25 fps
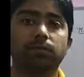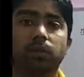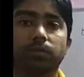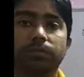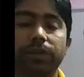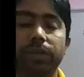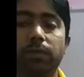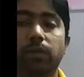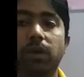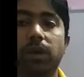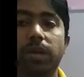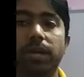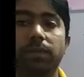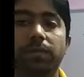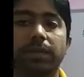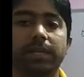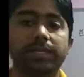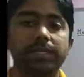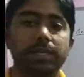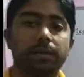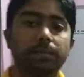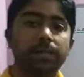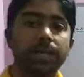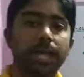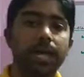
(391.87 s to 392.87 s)
moving body may
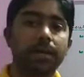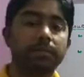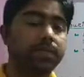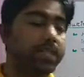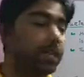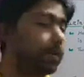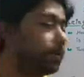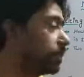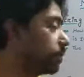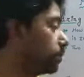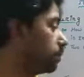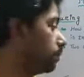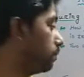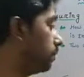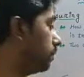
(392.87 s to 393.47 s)
sometimes have